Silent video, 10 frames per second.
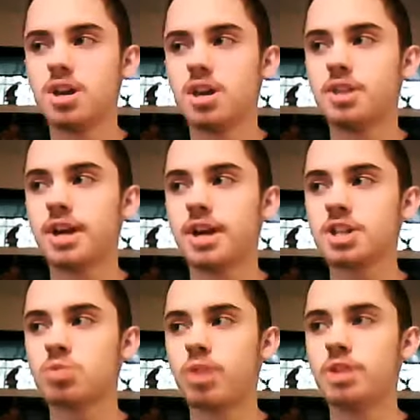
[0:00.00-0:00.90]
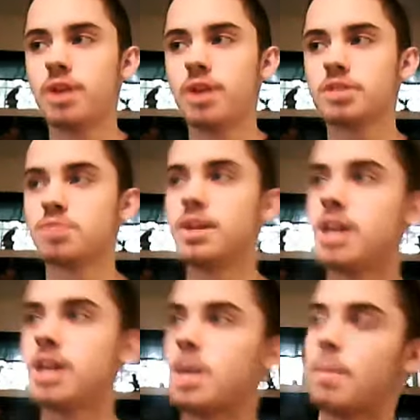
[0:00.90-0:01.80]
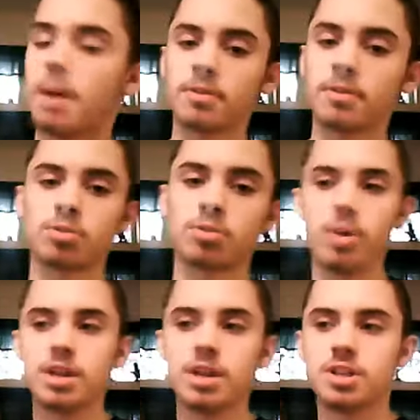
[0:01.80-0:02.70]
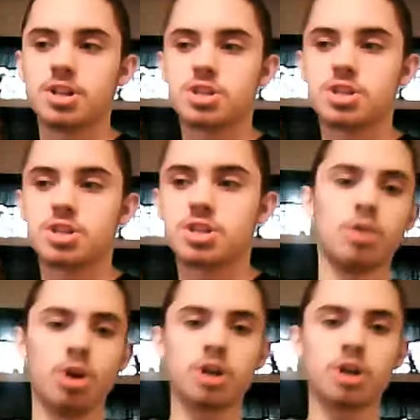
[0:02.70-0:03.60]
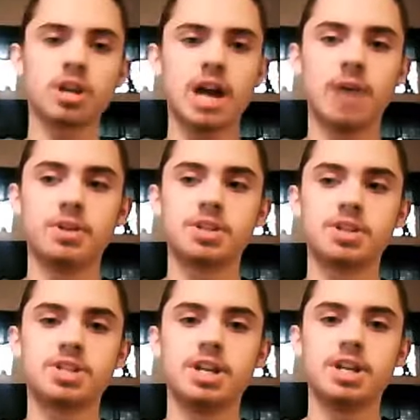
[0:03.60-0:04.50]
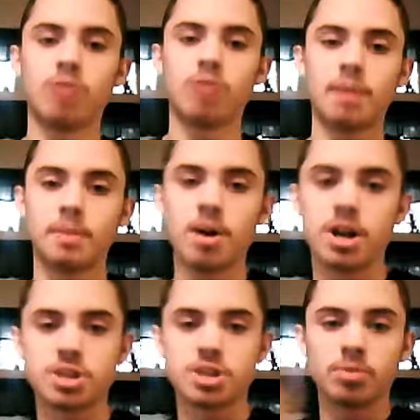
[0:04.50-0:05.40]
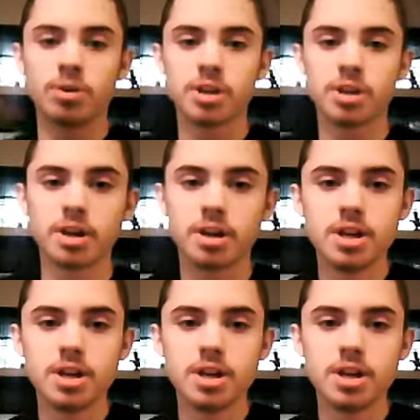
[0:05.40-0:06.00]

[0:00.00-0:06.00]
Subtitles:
that's when you have this mini game about throwing this hook out into sea to grab the pots and reel it in.